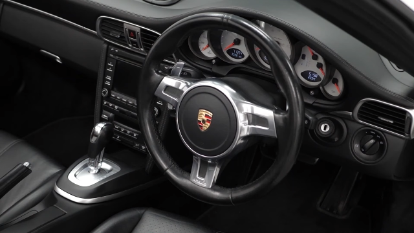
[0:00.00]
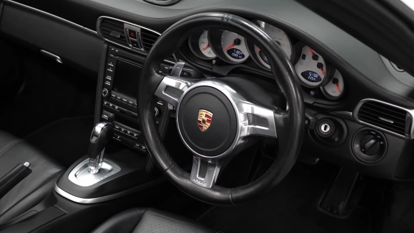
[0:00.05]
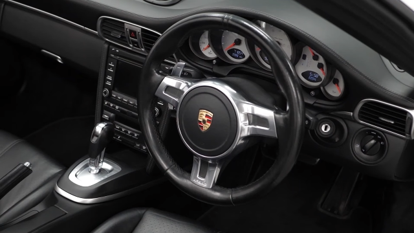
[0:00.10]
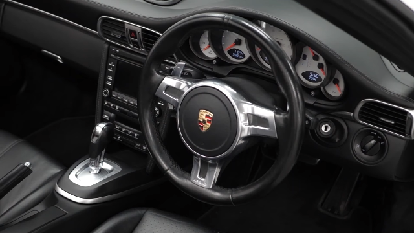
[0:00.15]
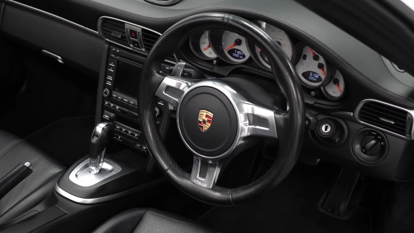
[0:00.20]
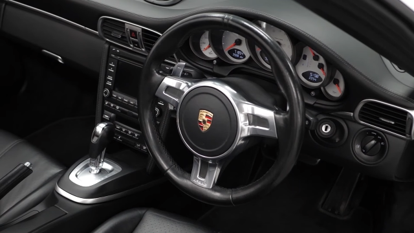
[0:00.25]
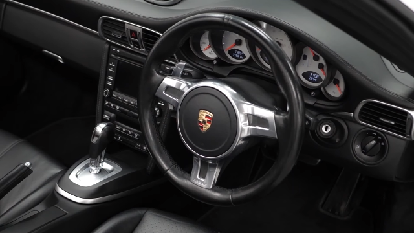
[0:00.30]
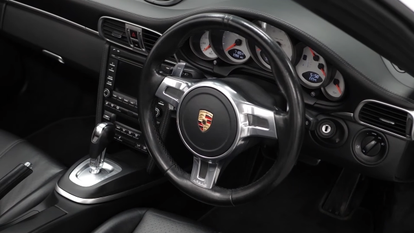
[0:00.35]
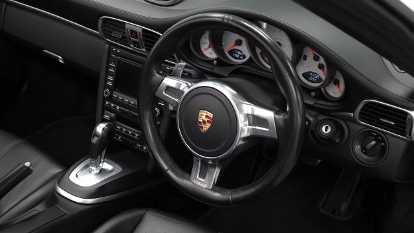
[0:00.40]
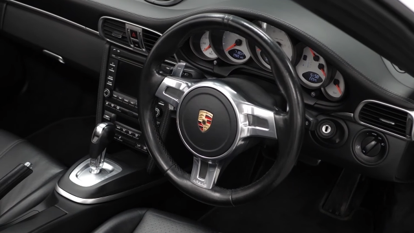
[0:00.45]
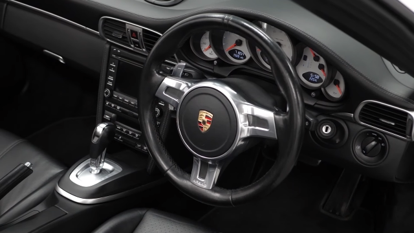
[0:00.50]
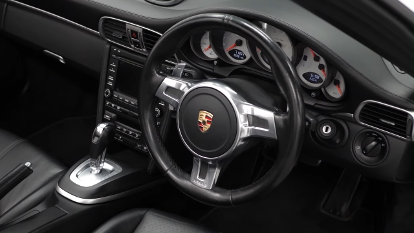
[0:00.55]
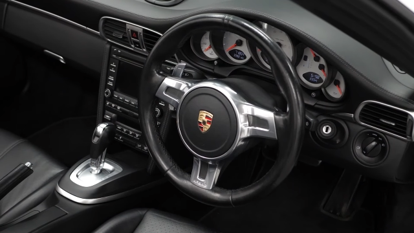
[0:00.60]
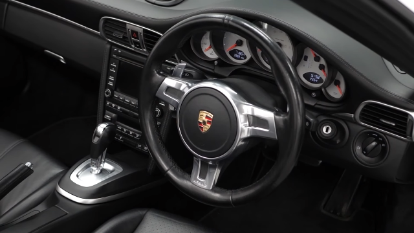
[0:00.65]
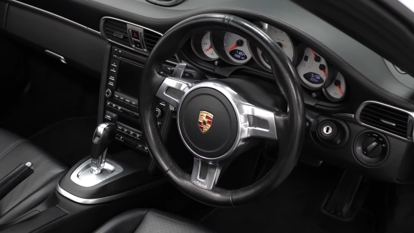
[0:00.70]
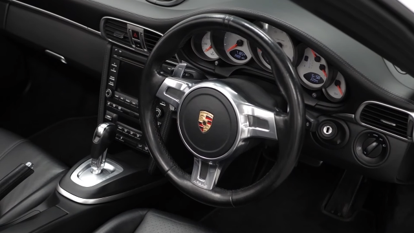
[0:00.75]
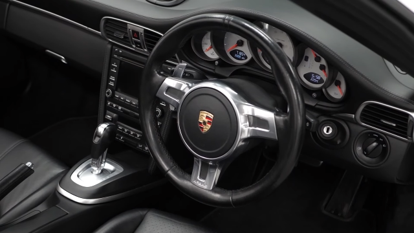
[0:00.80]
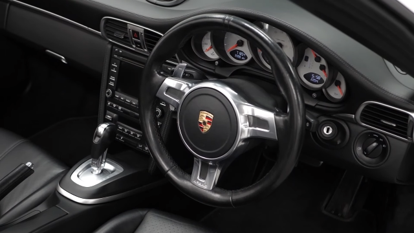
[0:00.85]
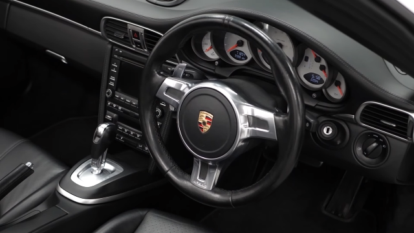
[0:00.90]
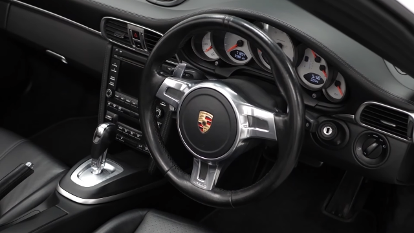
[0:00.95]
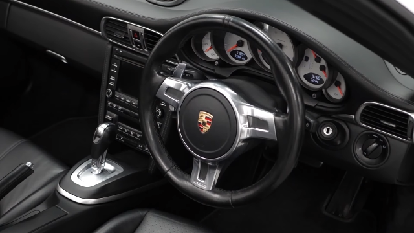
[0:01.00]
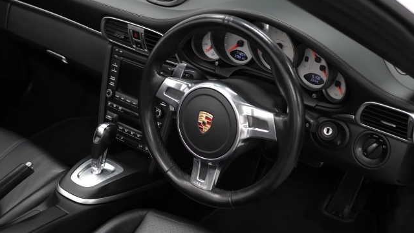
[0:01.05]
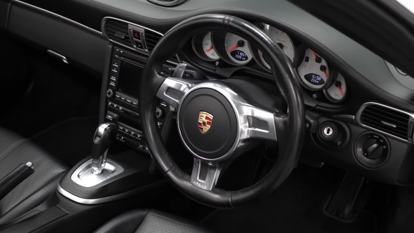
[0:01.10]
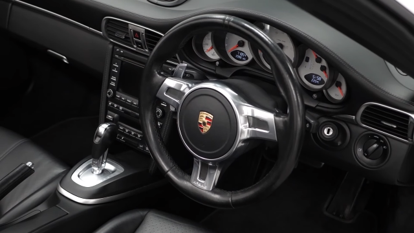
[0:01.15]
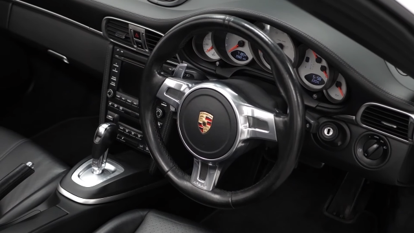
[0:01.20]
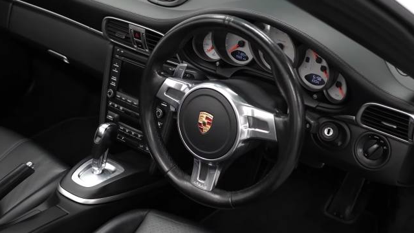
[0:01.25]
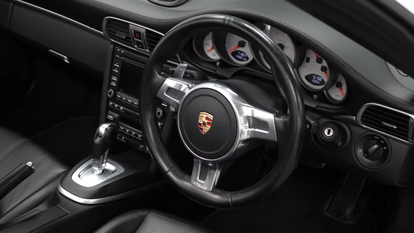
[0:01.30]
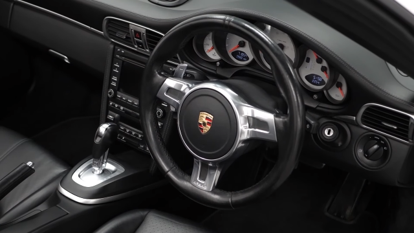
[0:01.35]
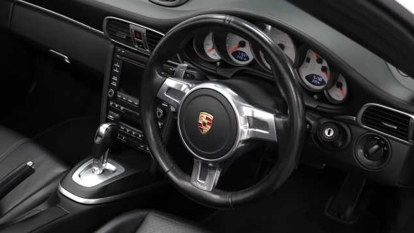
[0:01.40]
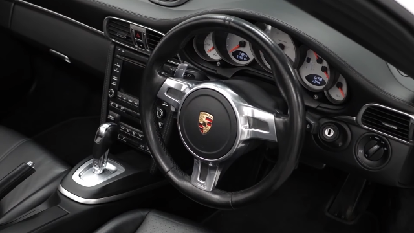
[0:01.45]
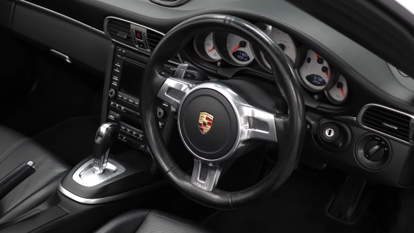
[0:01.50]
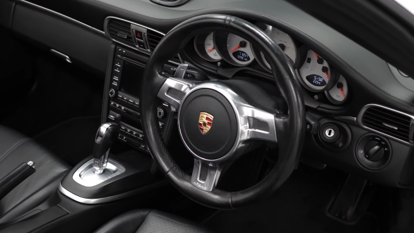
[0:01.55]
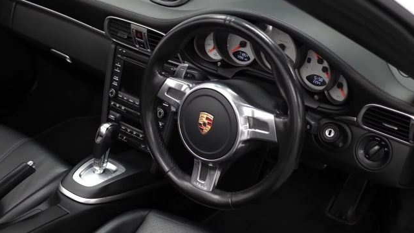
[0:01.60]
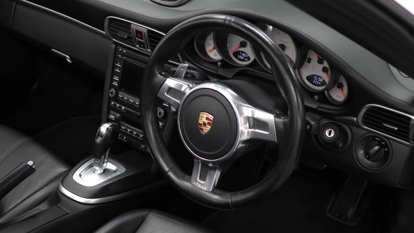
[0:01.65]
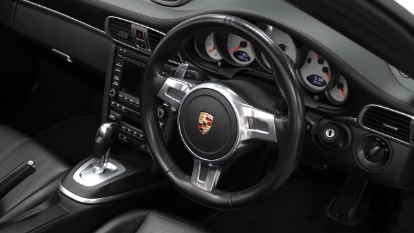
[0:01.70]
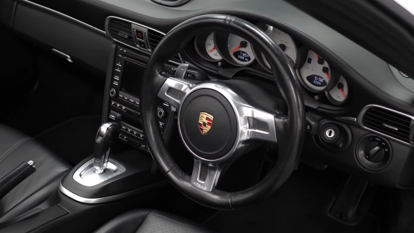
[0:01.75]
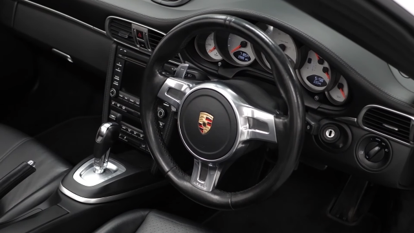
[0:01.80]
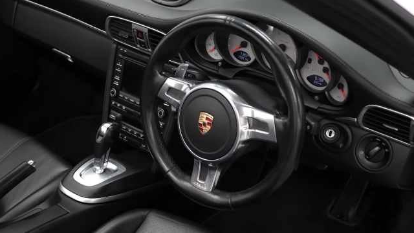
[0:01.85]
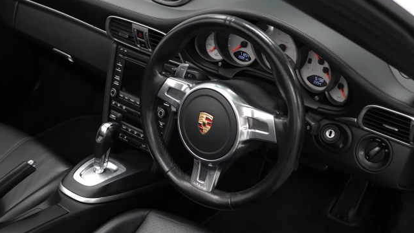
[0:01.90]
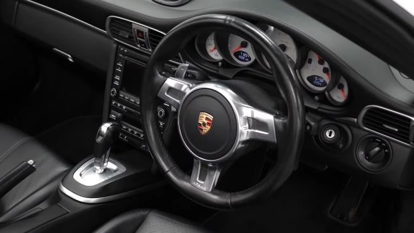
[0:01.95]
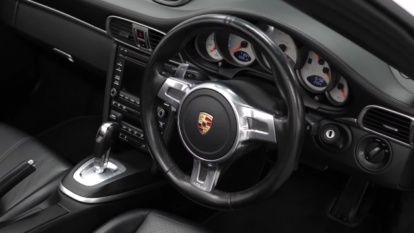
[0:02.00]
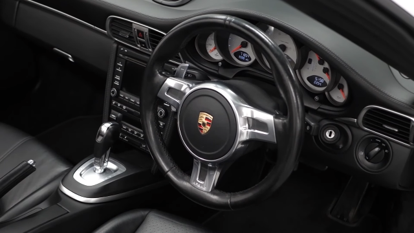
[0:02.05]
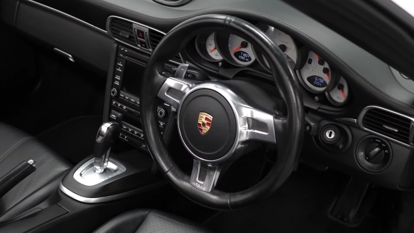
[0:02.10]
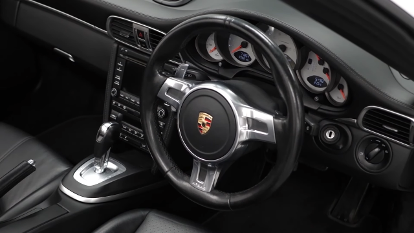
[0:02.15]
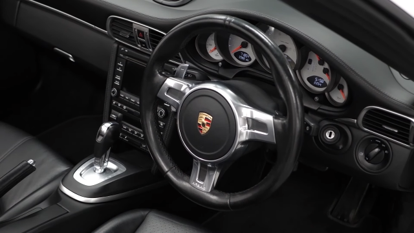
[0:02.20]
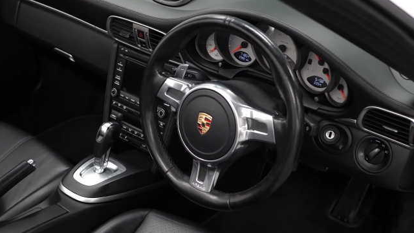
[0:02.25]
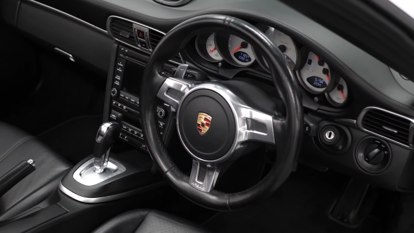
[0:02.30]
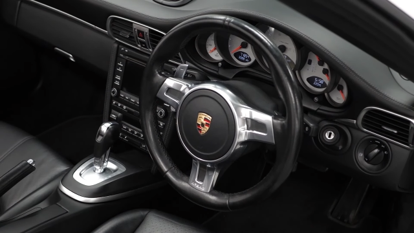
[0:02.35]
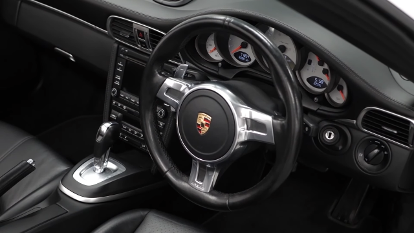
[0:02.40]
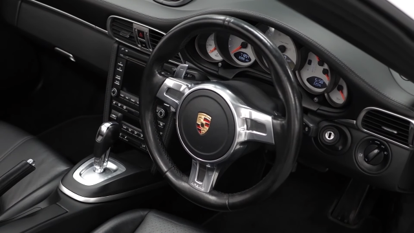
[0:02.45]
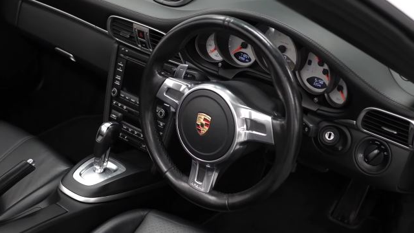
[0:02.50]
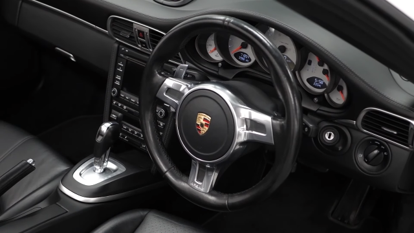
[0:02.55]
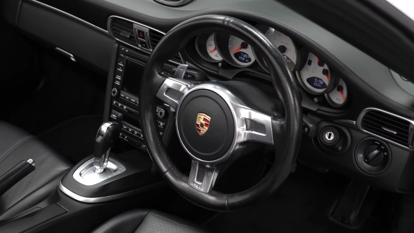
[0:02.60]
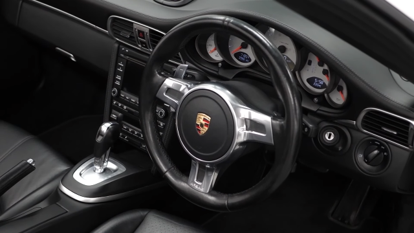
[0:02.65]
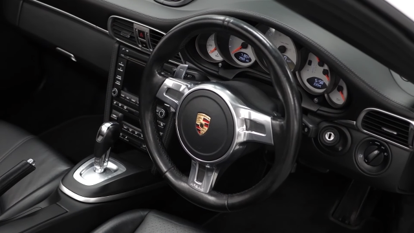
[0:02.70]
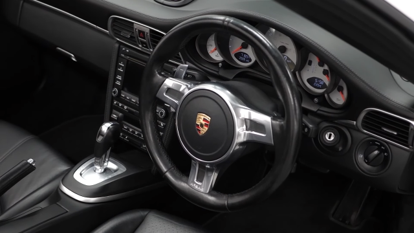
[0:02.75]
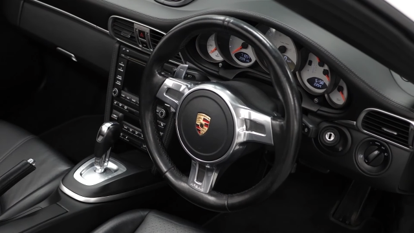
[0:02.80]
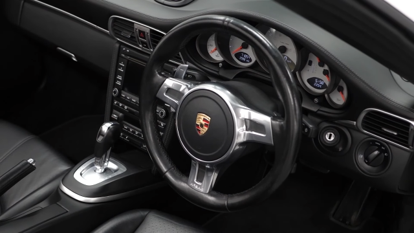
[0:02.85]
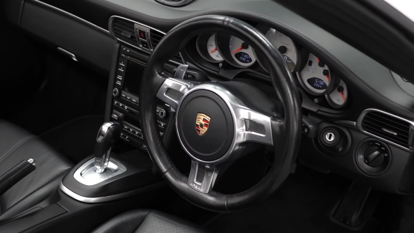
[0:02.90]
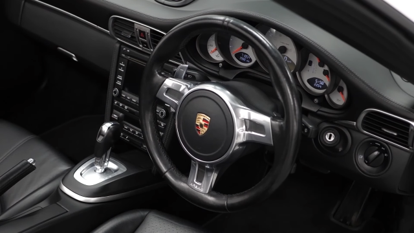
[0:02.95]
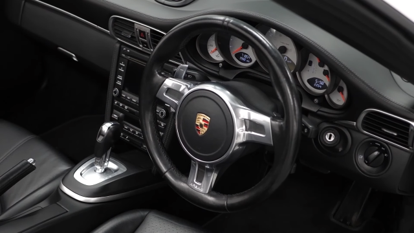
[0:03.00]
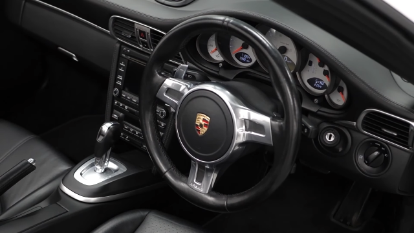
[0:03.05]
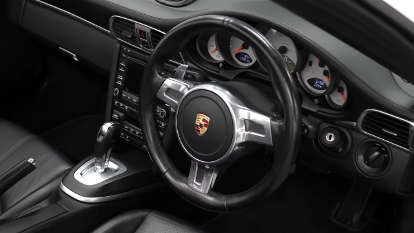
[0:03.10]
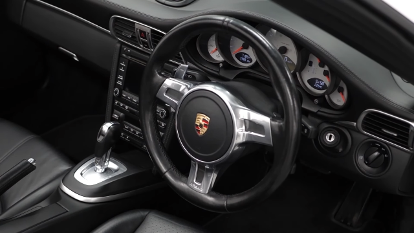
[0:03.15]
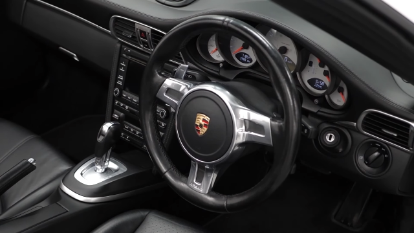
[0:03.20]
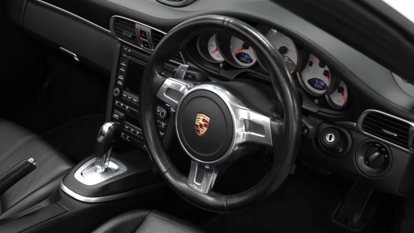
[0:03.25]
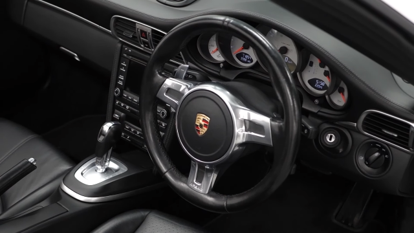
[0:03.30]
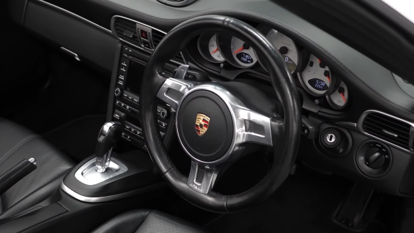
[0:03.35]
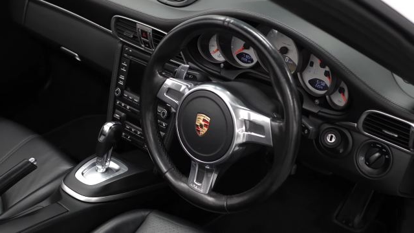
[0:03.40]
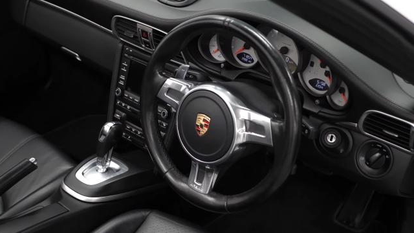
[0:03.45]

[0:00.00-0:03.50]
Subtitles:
[unreadable: no face in view]